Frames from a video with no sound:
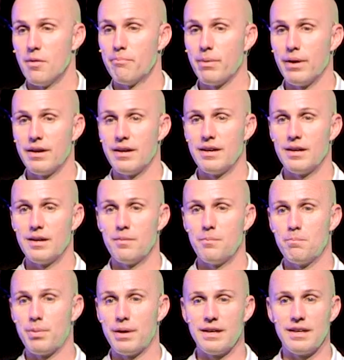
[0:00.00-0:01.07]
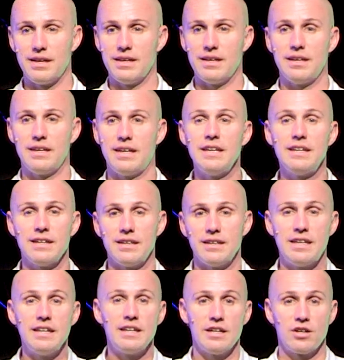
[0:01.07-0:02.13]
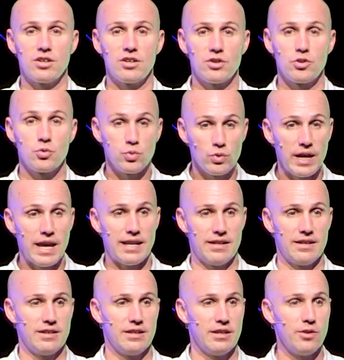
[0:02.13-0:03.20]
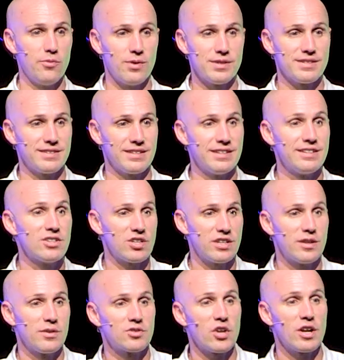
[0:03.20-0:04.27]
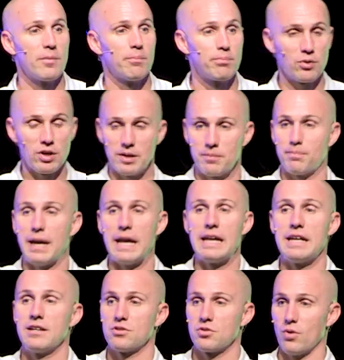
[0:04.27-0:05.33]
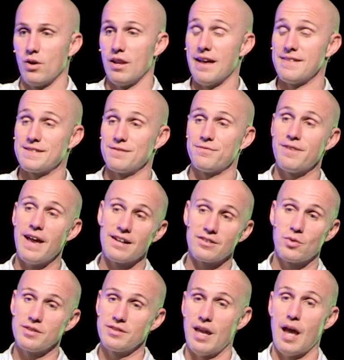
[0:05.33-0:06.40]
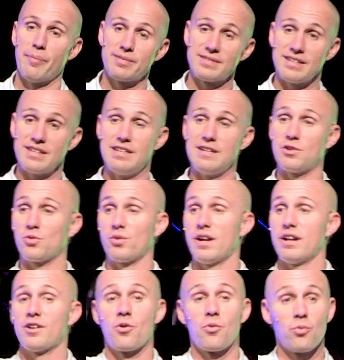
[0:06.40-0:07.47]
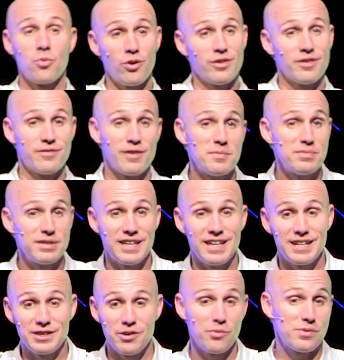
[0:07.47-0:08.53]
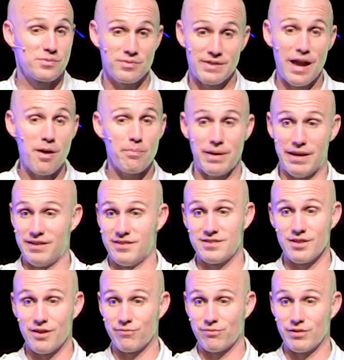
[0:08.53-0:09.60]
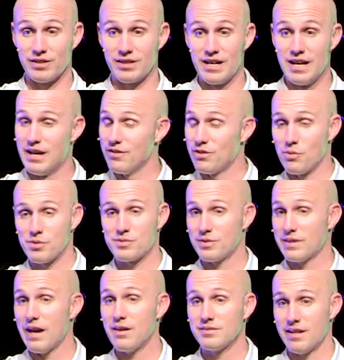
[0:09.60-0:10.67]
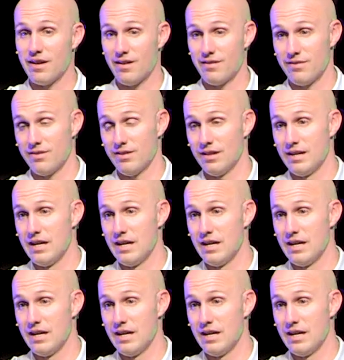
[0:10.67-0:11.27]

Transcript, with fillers: But, but he didn't, he didn't create it. He wasn't the initiator. He didn't try to bring pain into our lives. In fact, quite the opposite. He created a world in the very beginning that was without pain and suffering, that was without death.